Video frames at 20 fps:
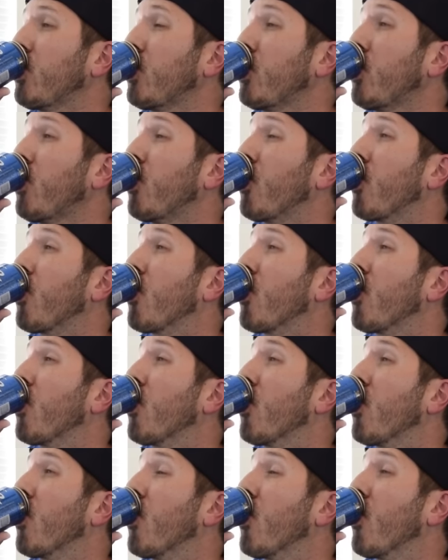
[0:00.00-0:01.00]

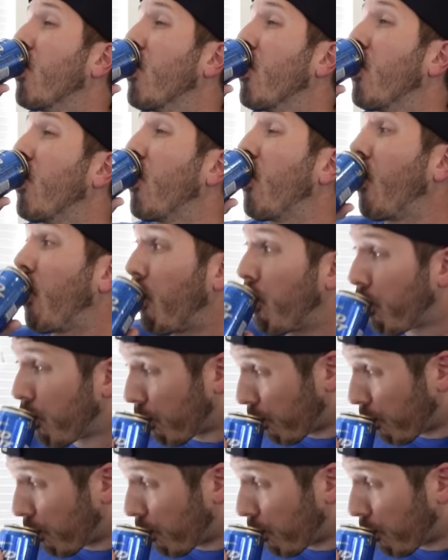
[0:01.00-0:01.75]
(no one is talking)